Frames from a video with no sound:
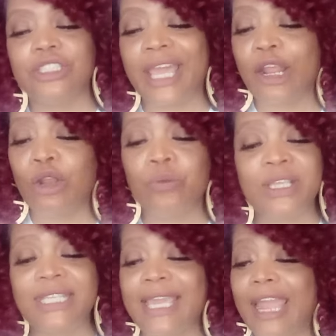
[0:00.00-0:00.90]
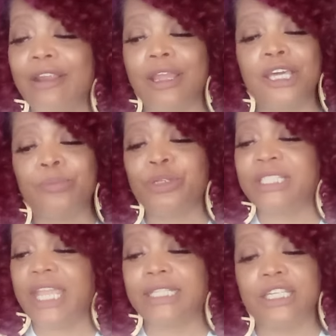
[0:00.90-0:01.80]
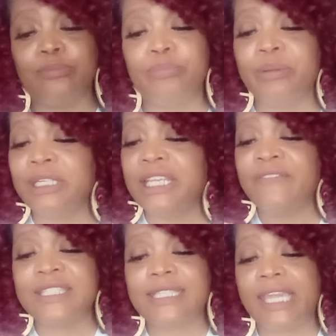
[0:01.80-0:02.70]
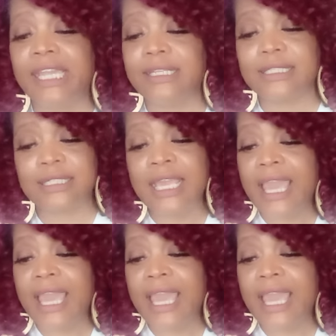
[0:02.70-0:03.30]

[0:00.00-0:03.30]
Not only was they out here unprotected and living scandals,